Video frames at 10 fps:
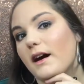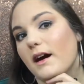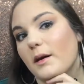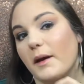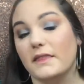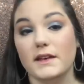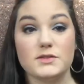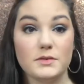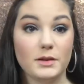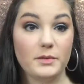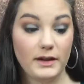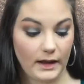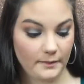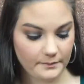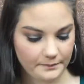I think it's really
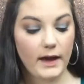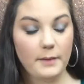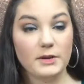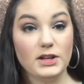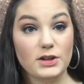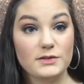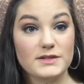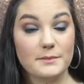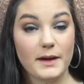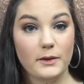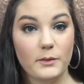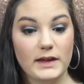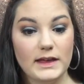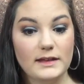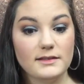pretty. I'm going to use my
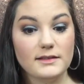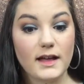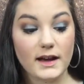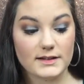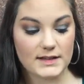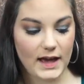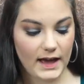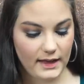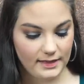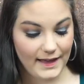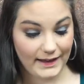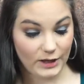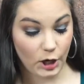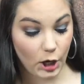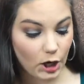Winky Lux
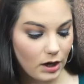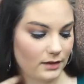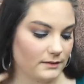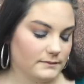highlighter